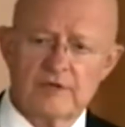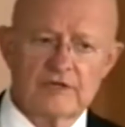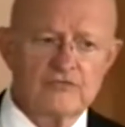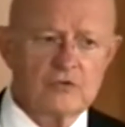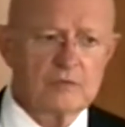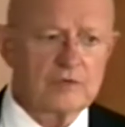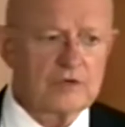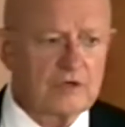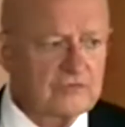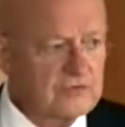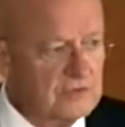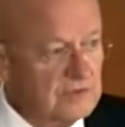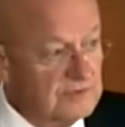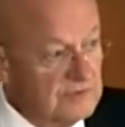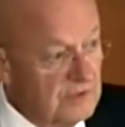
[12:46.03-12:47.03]
by former
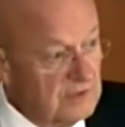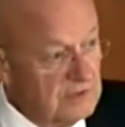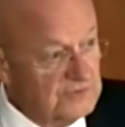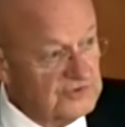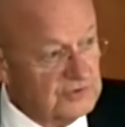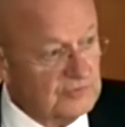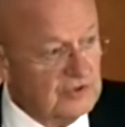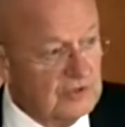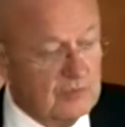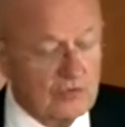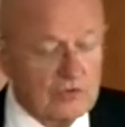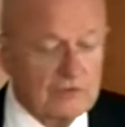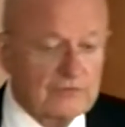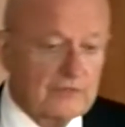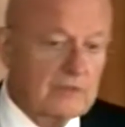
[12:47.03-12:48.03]
Governor Jim
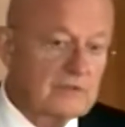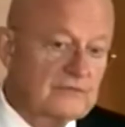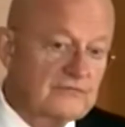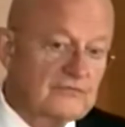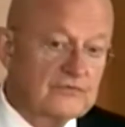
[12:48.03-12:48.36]
Gilmore of